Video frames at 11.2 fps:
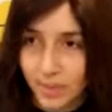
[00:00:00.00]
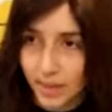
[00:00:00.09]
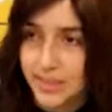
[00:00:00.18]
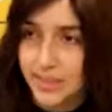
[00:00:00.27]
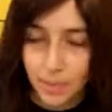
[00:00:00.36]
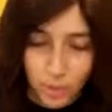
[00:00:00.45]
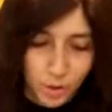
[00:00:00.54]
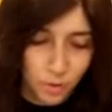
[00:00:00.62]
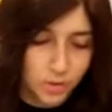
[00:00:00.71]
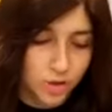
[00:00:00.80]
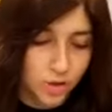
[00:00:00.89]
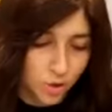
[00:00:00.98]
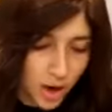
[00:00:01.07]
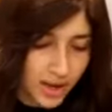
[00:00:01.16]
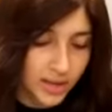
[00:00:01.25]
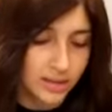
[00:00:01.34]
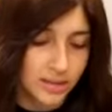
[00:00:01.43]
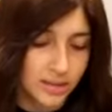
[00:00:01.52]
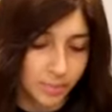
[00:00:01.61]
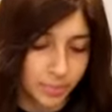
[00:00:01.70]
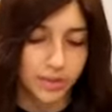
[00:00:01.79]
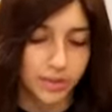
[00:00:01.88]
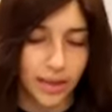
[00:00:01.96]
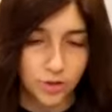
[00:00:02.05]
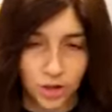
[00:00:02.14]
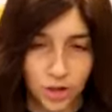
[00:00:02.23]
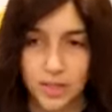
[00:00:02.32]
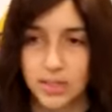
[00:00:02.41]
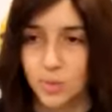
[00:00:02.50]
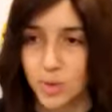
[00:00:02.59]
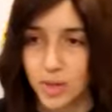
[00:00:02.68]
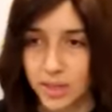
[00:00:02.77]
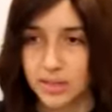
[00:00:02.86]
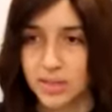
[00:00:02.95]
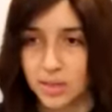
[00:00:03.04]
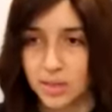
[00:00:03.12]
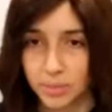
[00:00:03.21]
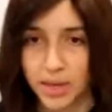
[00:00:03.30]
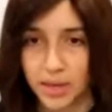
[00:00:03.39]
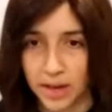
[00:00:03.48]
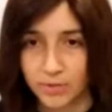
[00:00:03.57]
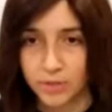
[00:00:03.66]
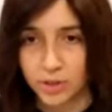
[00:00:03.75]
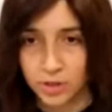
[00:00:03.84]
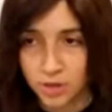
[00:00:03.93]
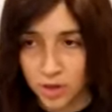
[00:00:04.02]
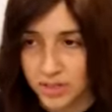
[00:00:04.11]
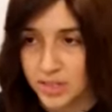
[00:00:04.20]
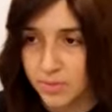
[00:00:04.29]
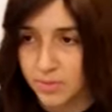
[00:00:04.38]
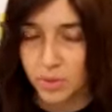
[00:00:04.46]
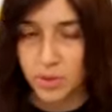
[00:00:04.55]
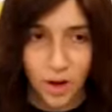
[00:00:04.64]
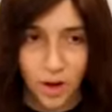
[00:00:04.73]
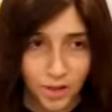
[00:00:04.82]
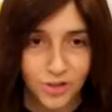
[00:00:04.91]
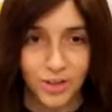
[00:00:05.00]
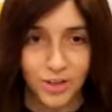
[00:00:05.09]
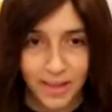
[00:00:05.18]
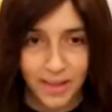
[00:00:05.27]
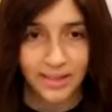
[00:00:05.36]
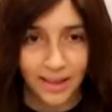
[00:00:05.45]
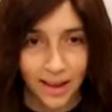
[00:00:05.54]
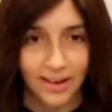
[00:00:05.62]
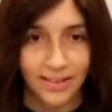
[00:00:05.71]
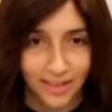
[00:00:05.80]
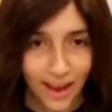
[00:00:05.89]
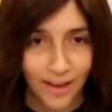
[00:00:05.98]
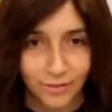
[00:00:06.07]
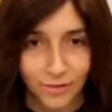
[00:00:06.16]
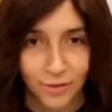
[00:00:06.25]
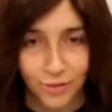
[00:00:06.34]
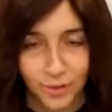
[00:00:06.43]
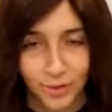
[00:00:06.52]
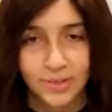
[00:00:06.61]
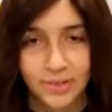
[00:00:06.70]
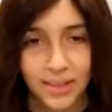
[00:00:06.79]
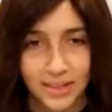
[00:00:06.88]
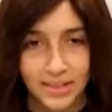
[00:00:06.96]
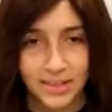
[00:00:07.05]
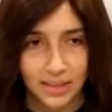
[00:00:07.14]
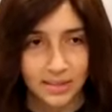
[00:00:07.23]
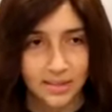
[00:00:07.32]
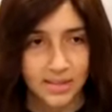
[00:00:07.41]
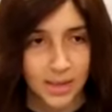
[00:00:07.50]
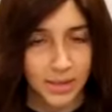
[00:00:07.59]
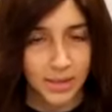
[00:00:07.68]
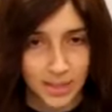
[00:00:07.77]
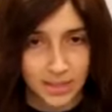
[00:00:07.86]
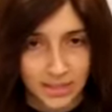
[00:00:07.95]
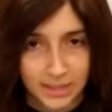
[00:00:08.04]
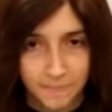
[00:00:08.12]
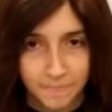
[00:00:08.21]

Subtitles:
someone who is trying to build that trust, we can still make an effort to trust, even with the knowledge that may not have the full extent. Does that make sense?